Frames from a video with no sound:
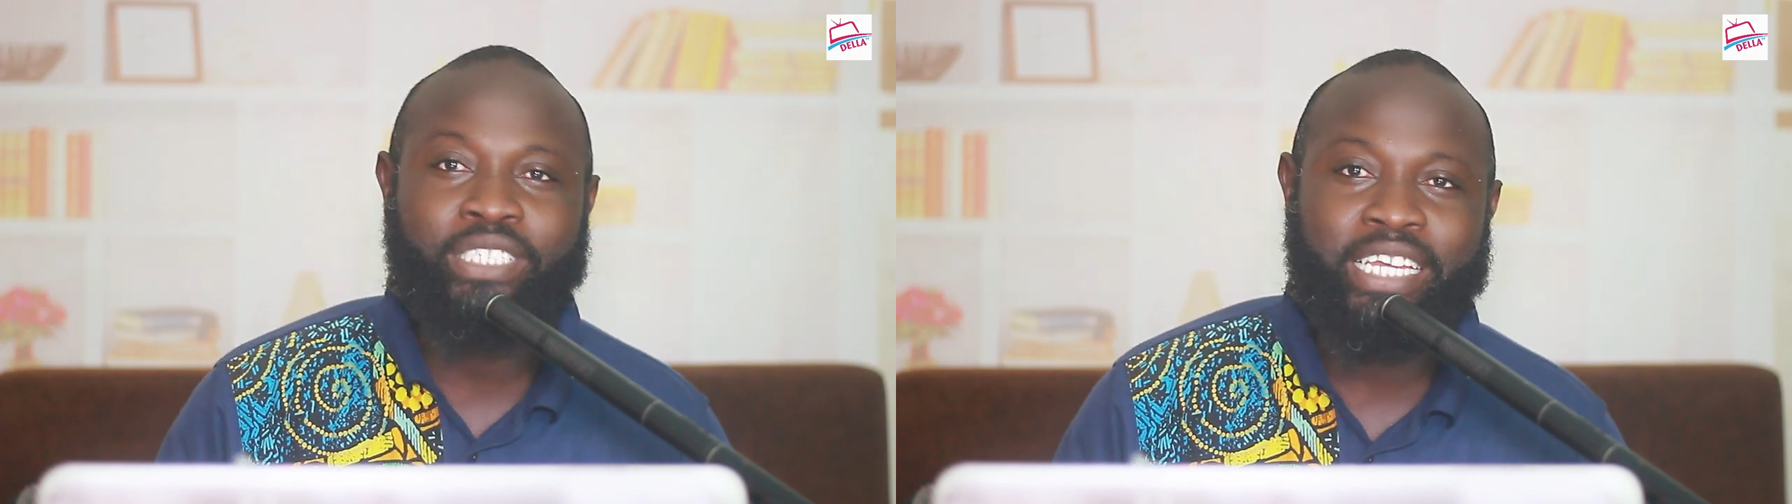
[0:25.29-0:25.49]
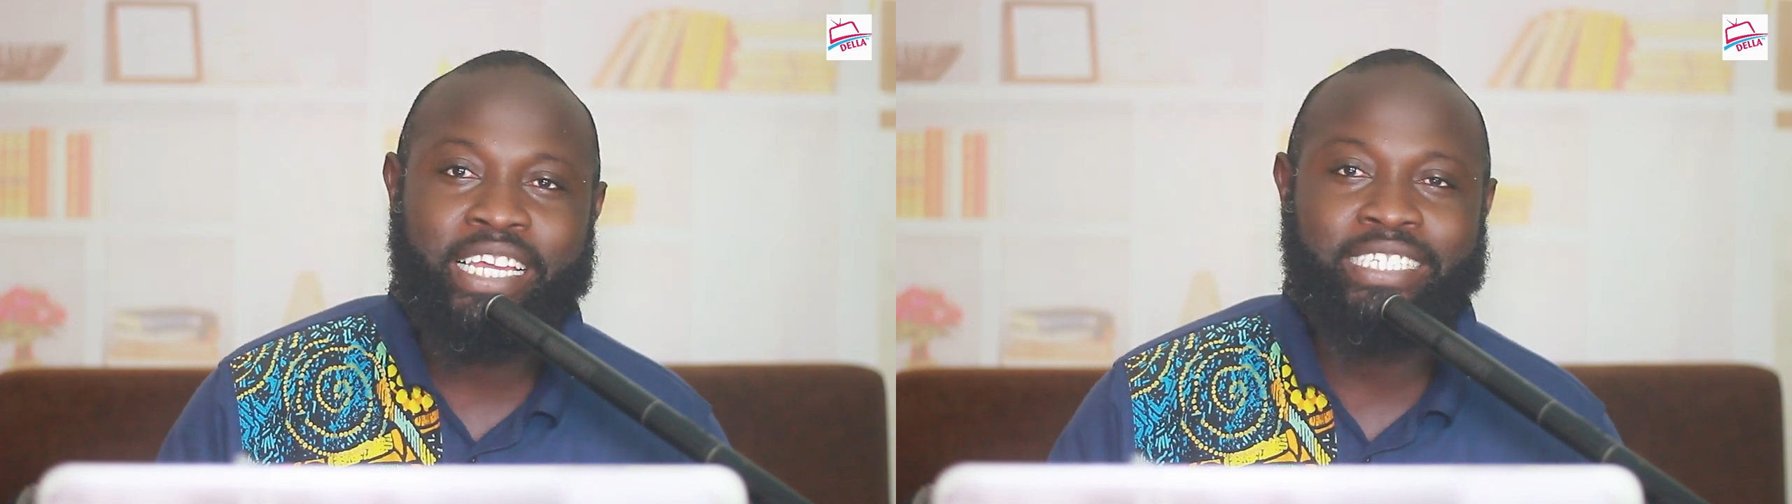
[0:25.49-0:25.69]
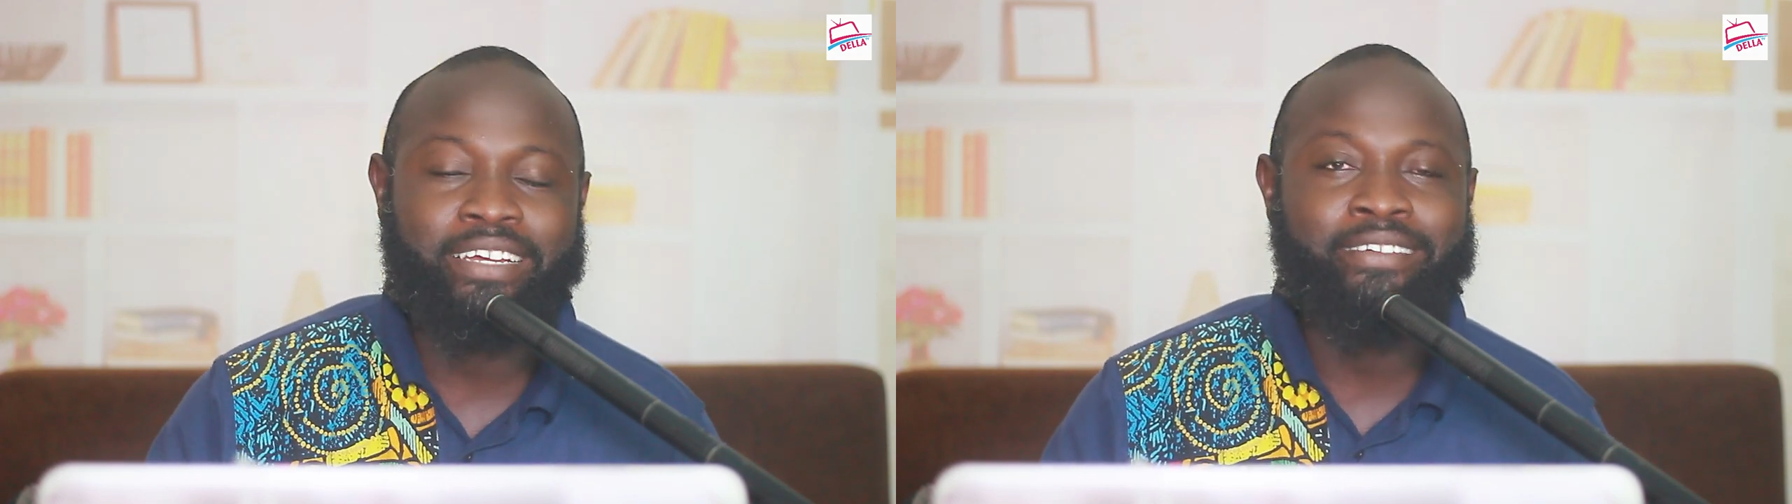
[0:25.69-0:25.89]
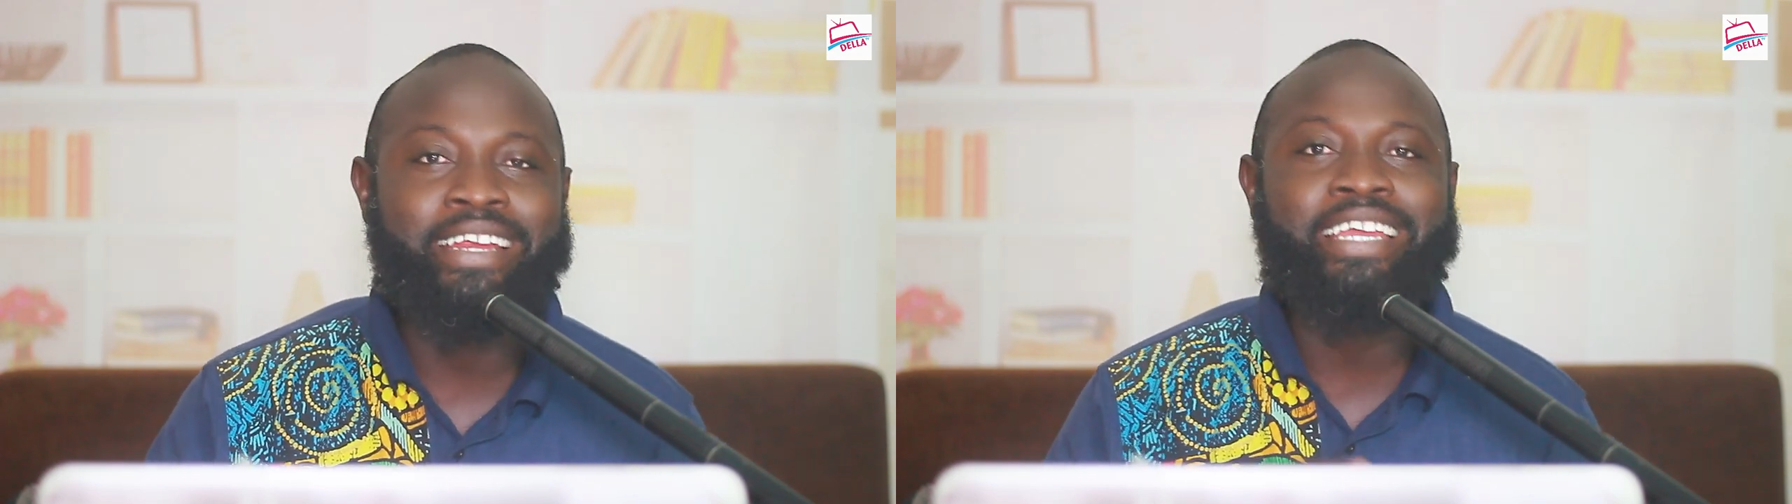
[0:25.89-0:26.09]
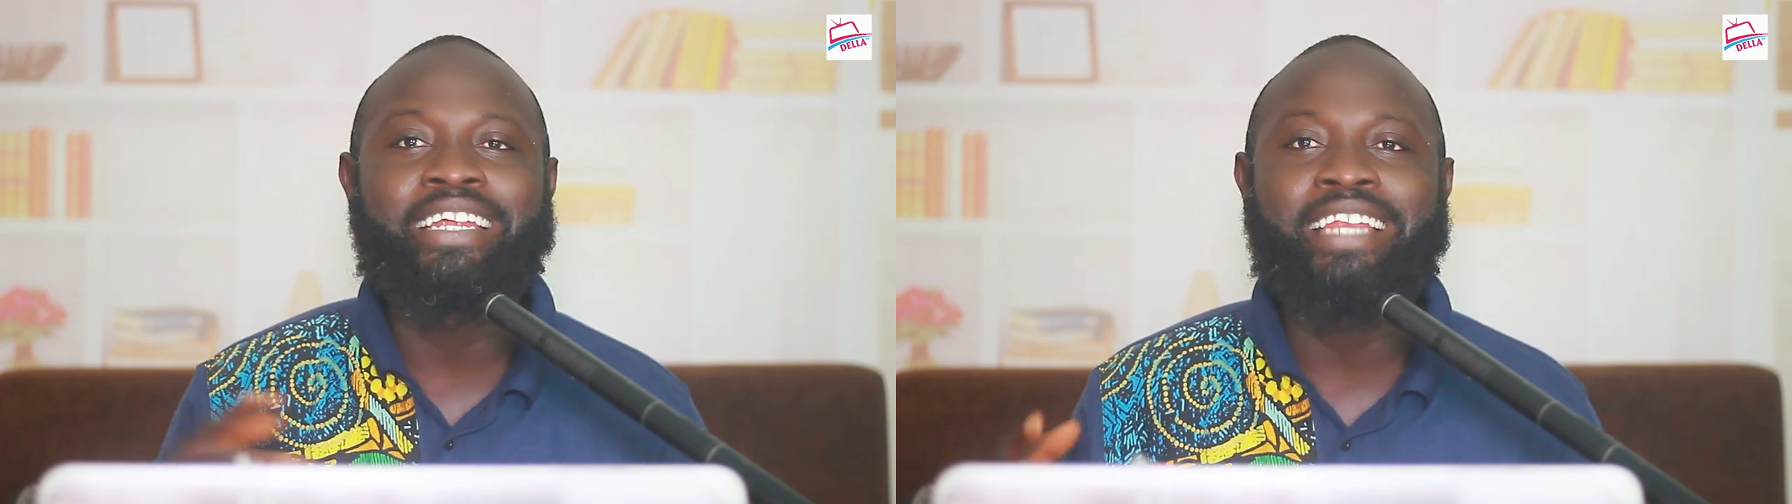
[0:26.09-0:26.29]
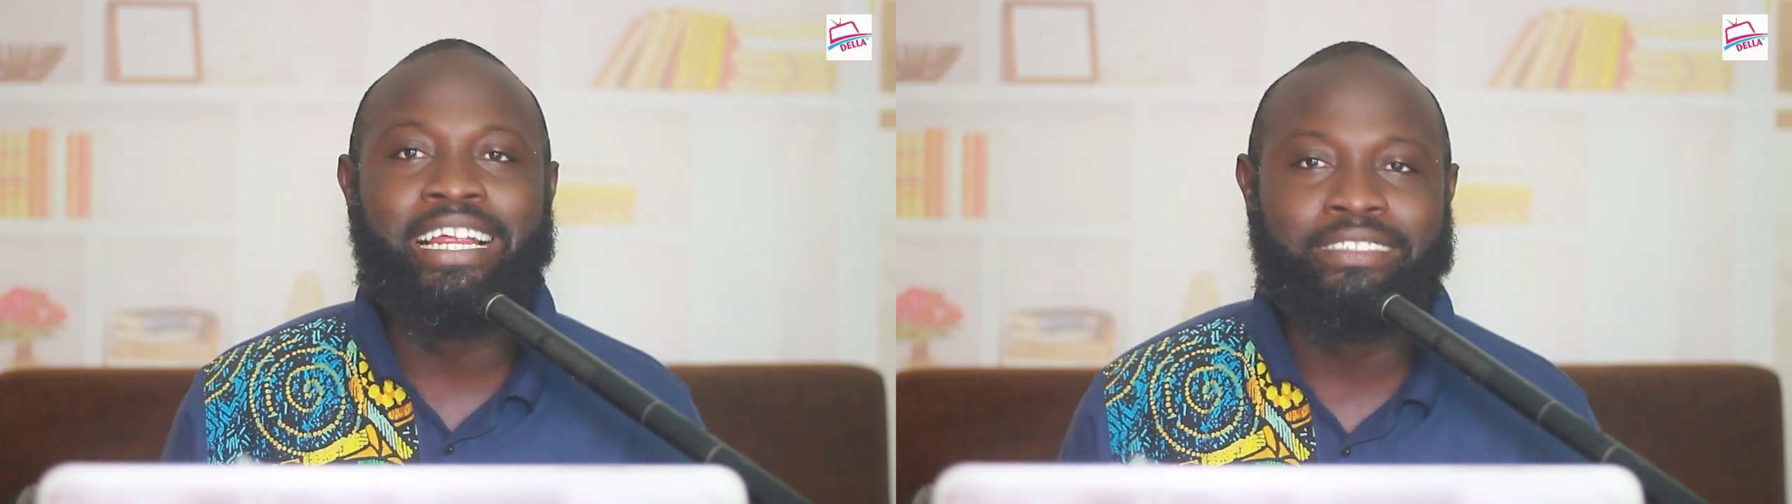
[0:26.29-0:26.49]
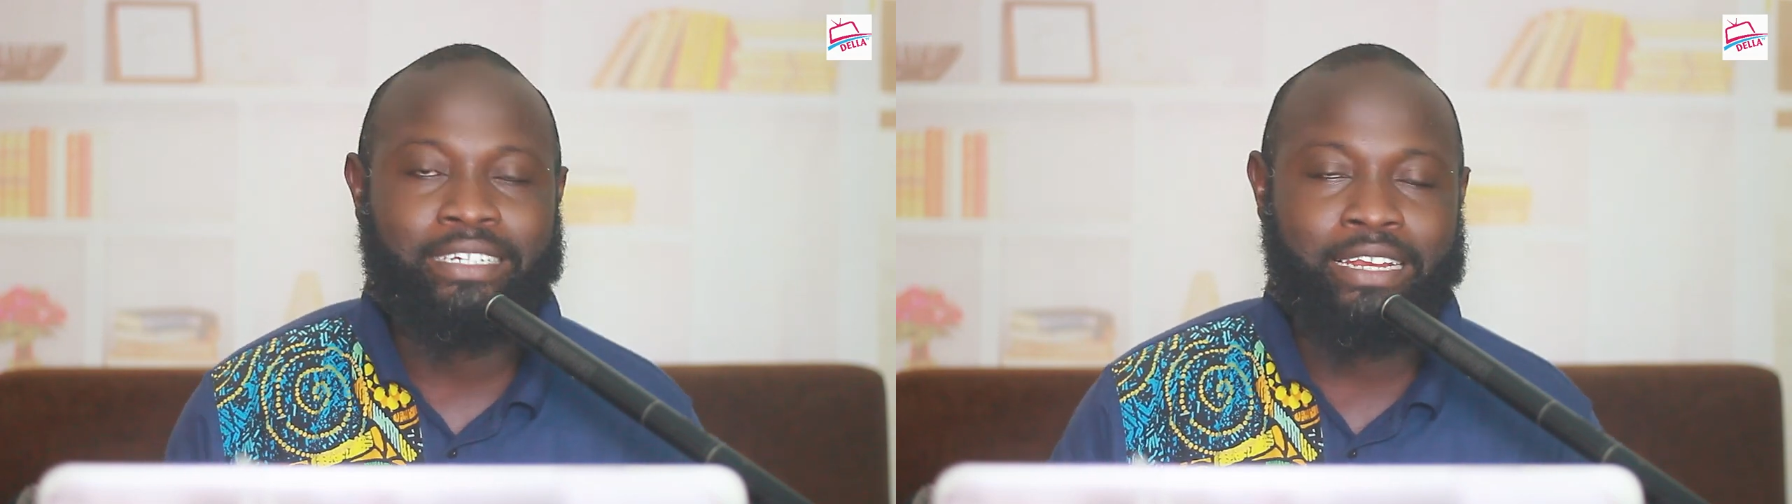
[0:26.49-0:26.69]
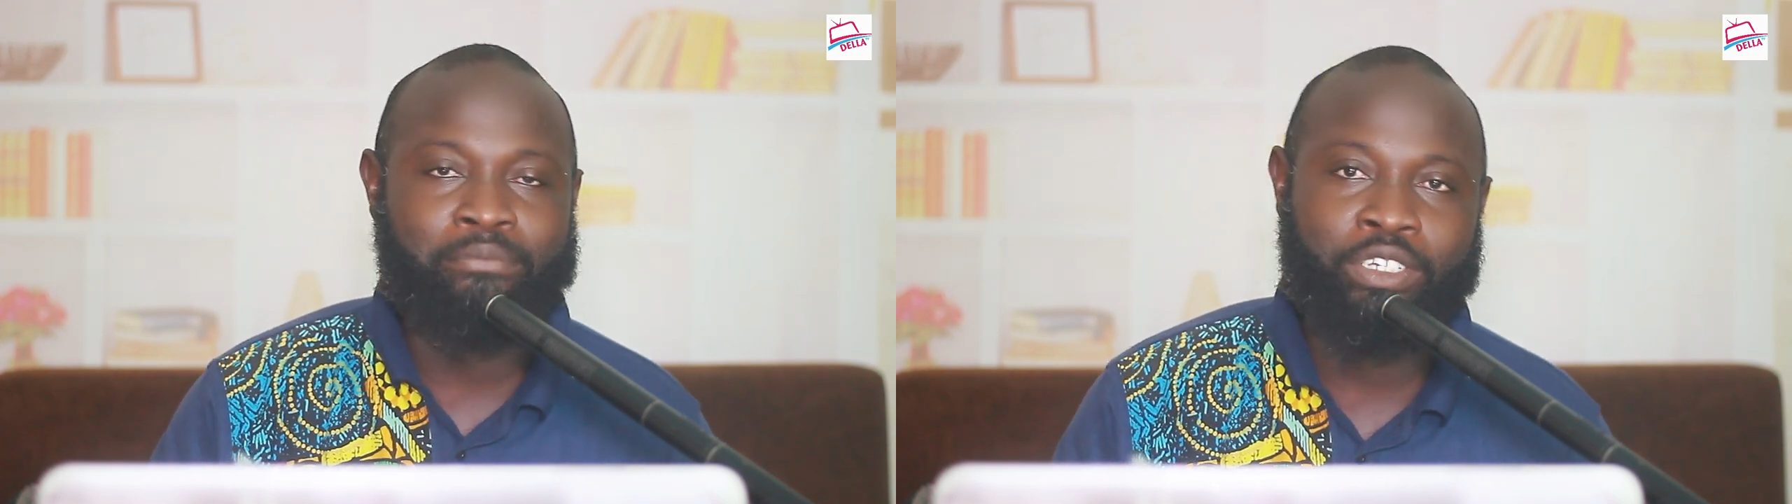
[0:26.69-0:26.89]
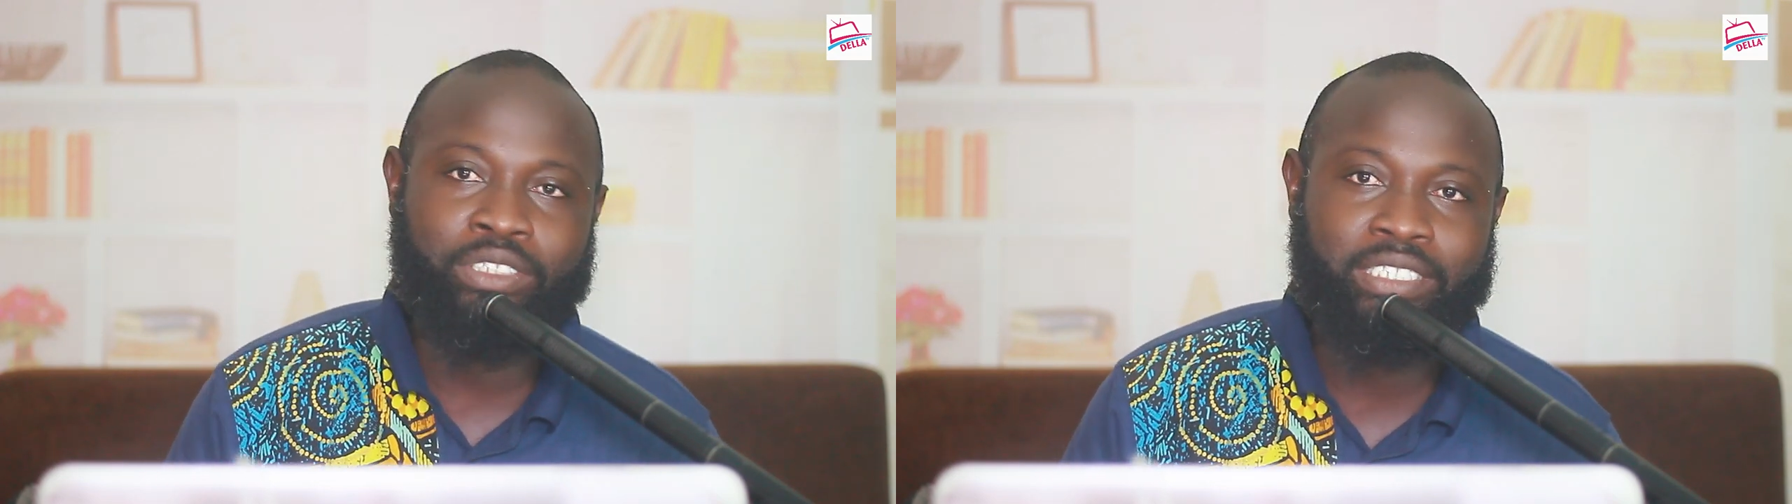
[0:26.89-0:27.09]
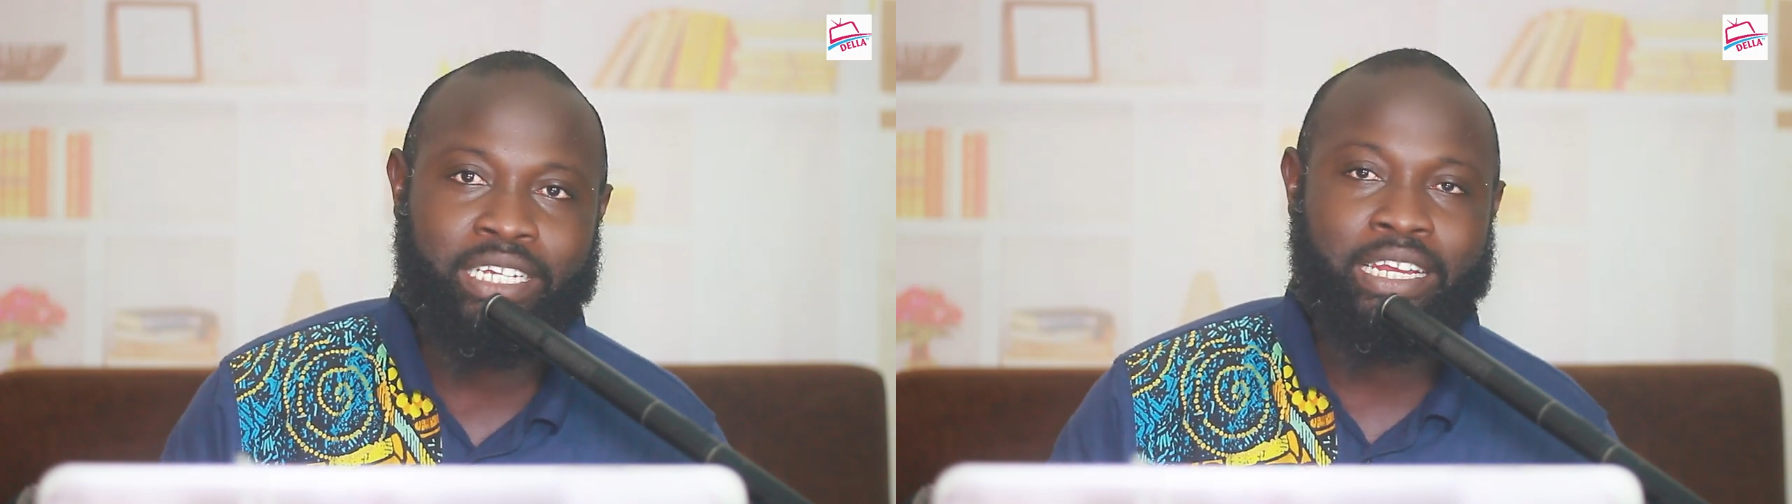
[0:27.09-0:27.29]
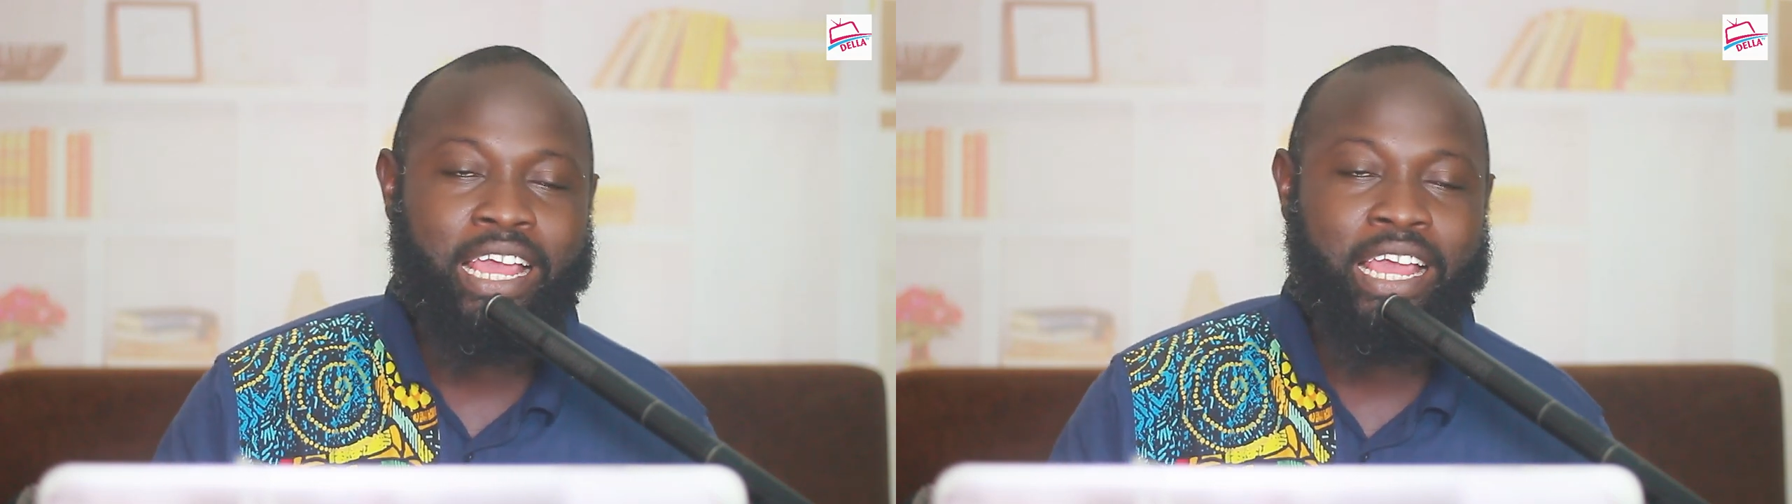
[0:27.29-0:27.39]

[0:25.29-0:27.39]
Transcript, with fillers: say he's a reggae dancer, musician.